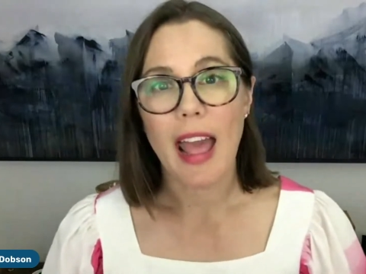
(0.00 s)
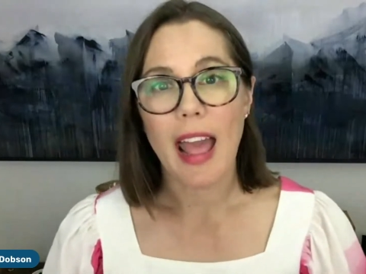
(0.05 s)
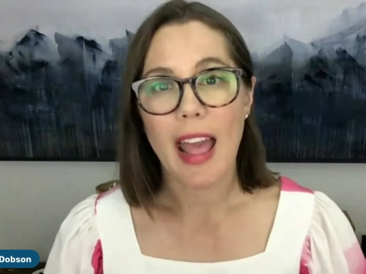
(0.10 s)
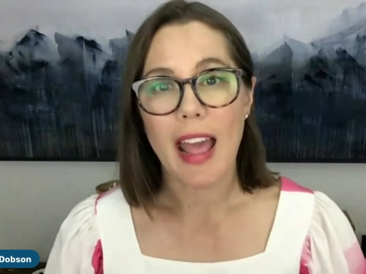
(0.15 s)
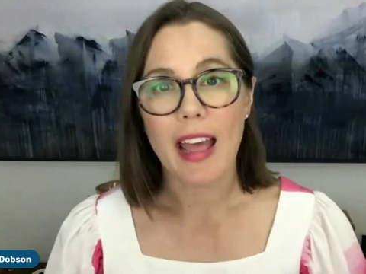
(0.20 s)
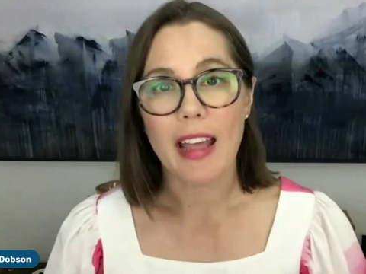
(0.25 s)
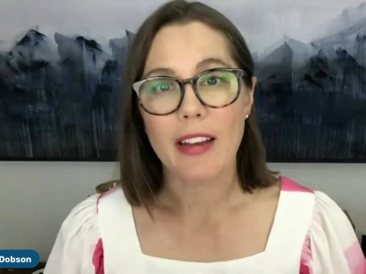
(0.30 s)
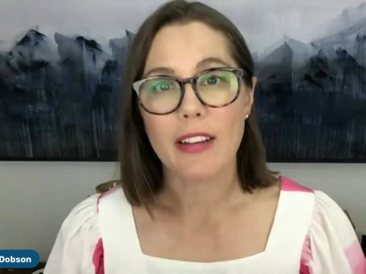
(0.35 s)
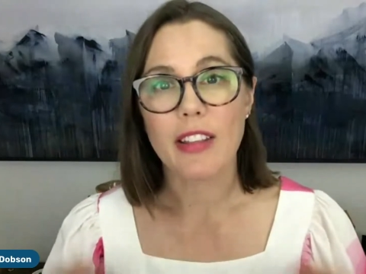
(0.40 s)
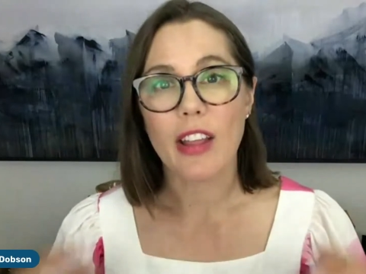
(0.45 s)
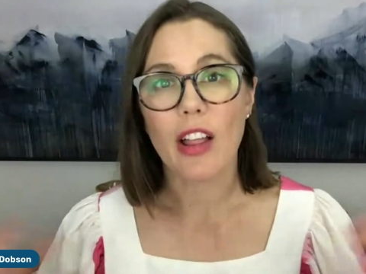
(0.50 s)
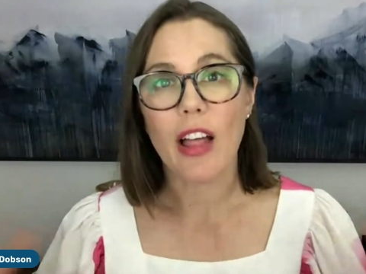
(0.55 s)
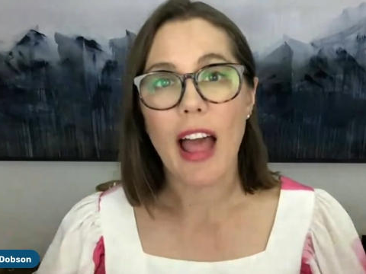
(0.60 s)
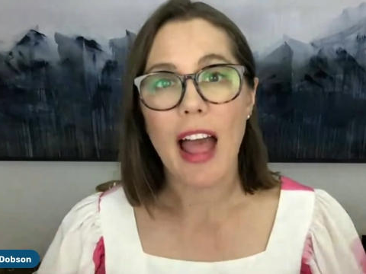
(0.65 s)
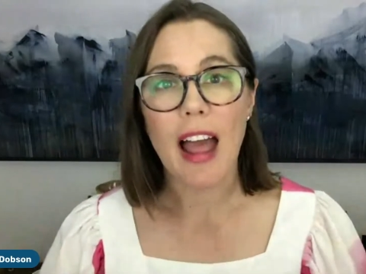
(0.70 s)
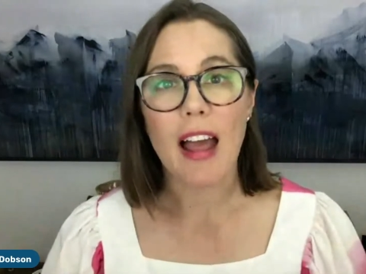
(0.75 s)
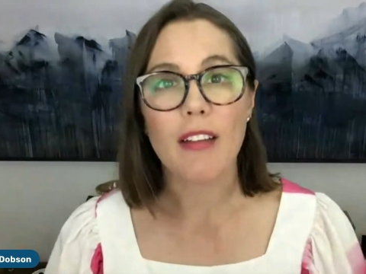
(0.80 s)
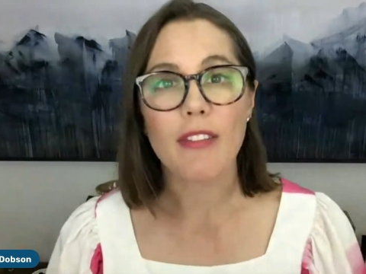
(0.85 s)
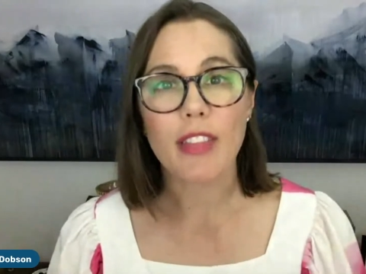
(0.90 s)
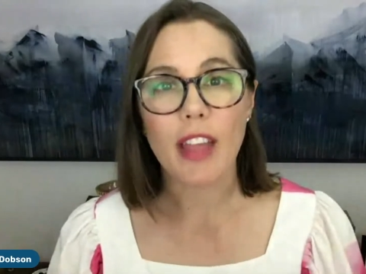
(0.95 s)
And they'll
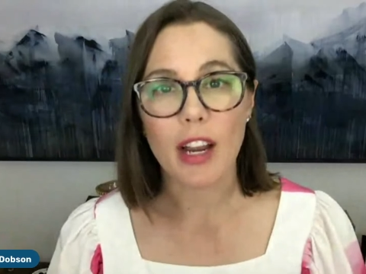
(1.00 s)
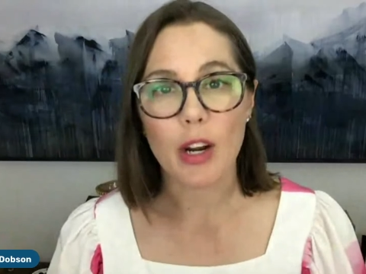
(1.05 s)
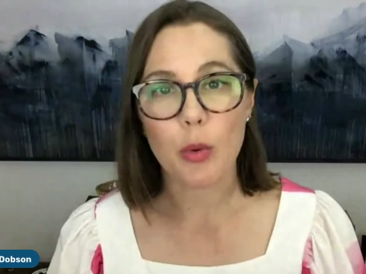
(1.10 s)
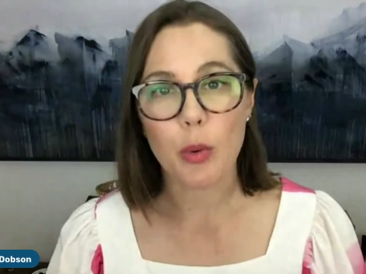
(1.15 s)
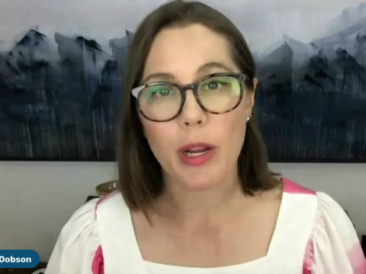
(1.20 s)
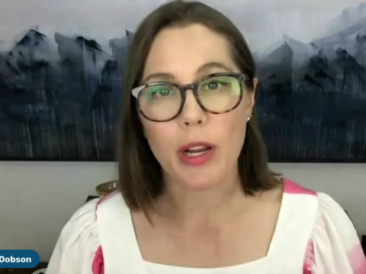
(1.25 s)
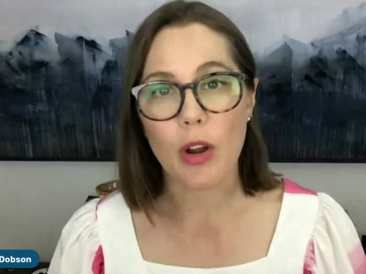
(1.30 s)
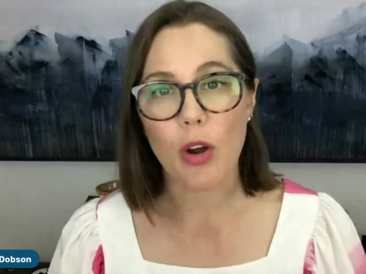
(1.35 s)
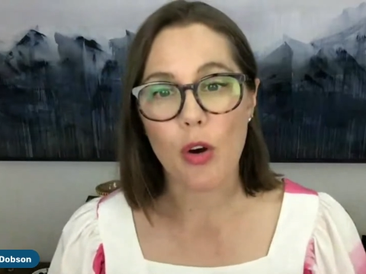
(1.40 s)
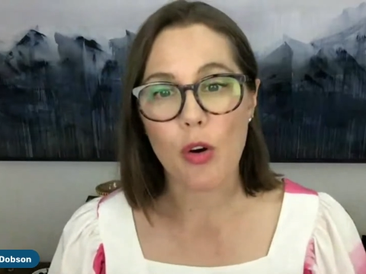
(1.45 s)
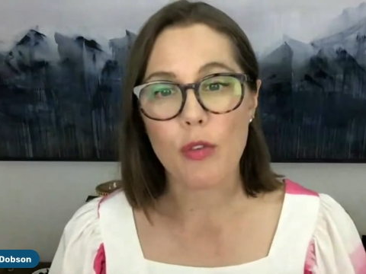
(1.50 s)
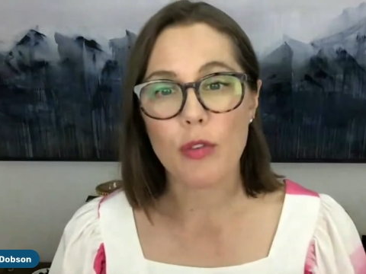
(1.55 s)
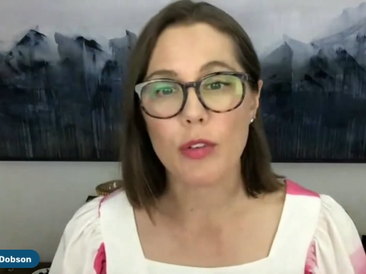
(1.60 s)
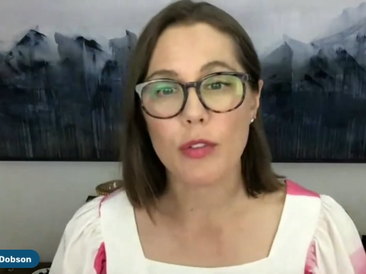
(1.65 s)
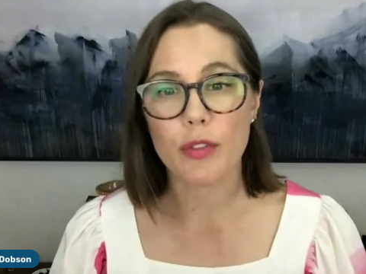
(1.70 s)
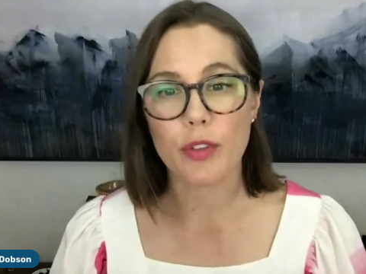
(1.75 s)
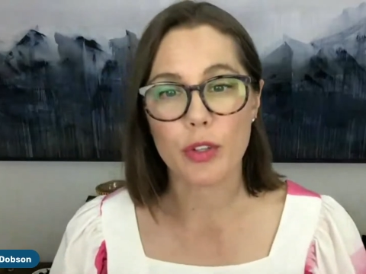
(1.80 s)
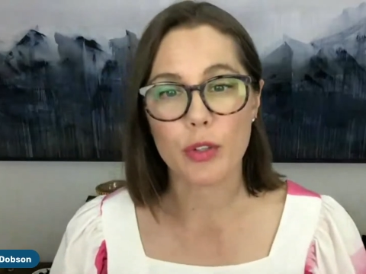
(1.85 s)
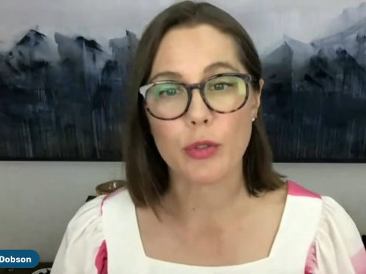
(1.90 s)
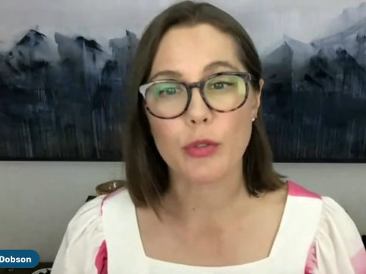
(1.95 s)
have that quick
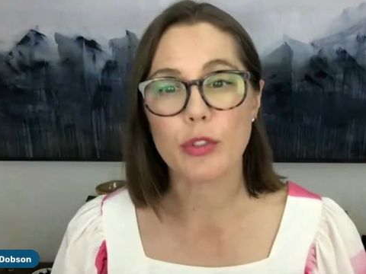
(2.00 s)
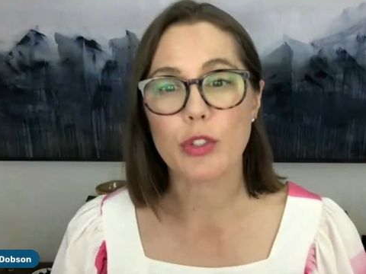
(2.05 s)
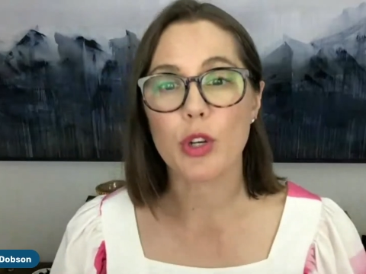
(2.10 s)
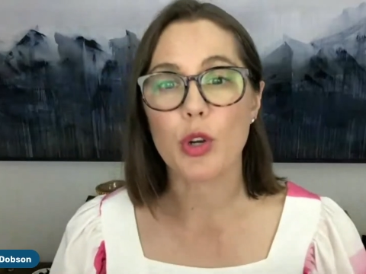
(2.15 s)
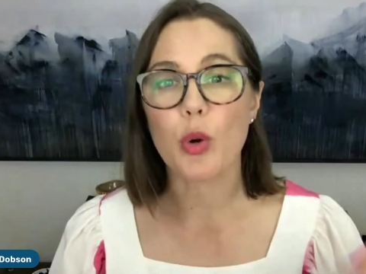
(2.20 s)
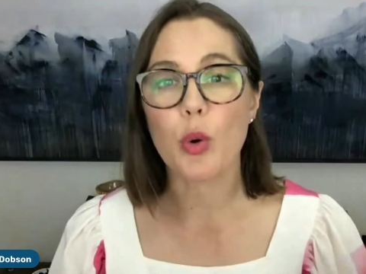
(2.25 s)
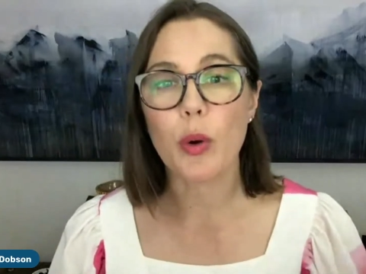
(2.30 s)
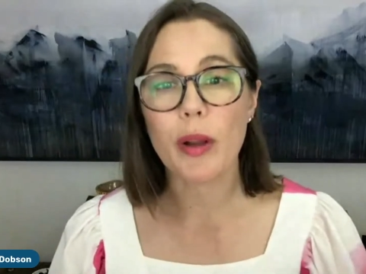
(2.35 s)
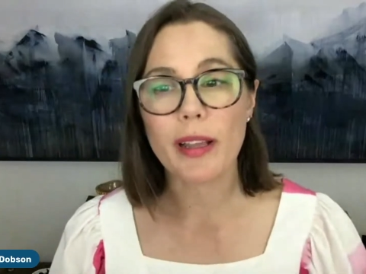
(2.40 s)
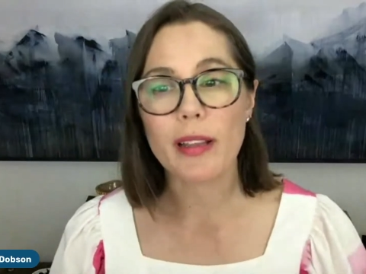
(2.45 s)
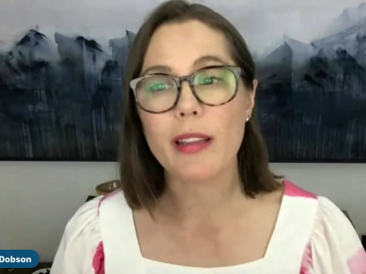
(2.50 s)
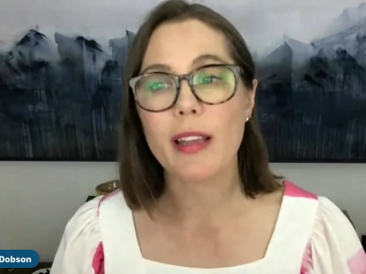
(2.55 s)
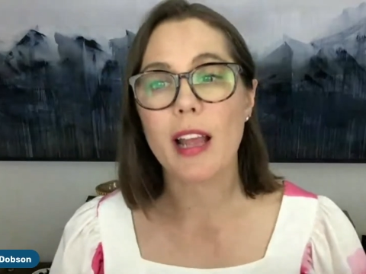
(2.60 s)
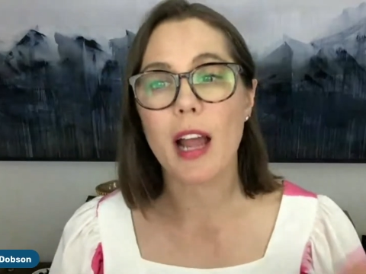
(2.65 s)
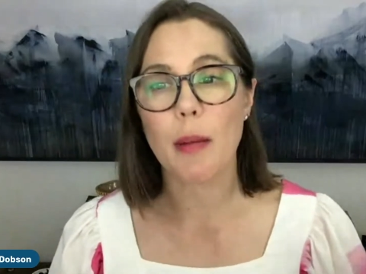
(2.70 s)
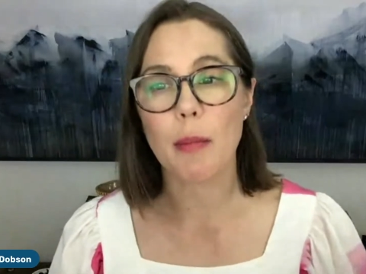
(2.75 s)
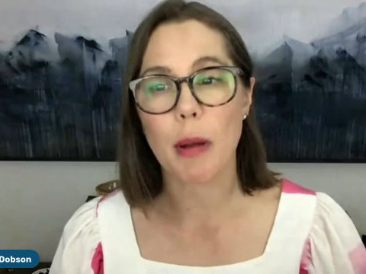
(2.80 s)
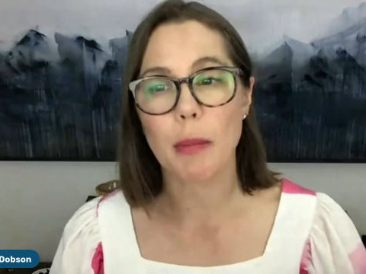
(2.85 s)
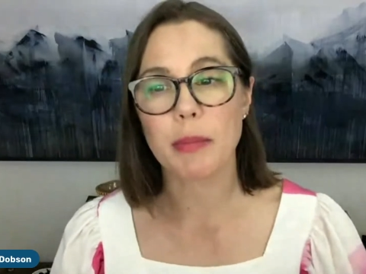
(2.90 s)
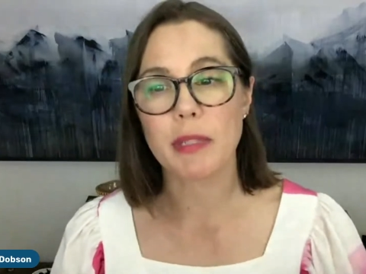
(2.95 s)
overview to quickly
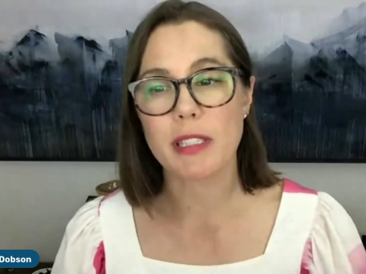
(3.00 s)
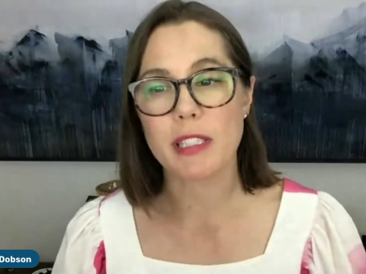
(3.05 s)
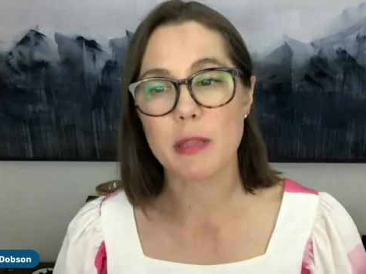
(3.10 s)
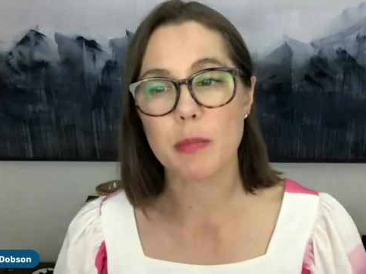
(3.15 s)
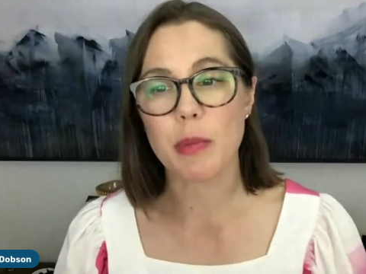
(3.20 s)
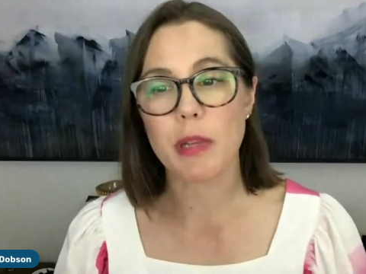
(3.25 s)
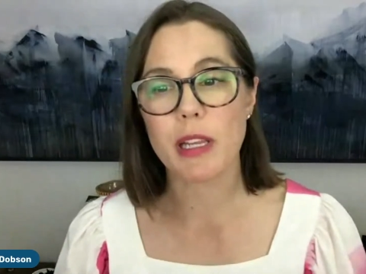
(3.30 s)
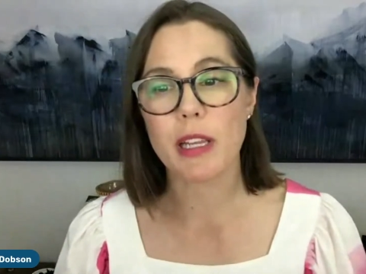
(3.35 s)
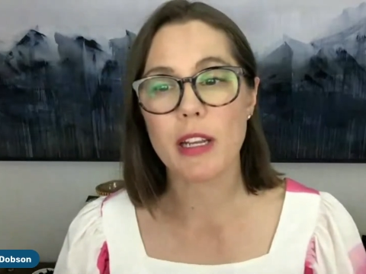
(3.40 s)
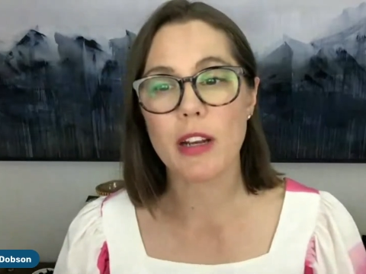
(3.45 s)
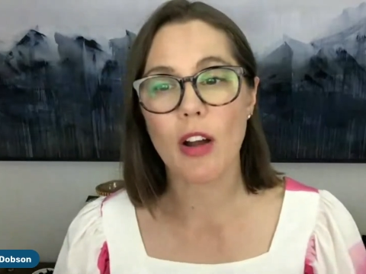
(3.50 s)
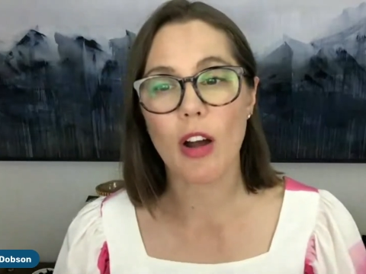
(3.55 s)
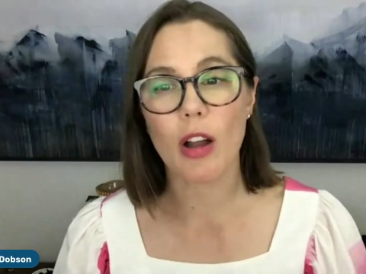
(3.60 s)
come up to speed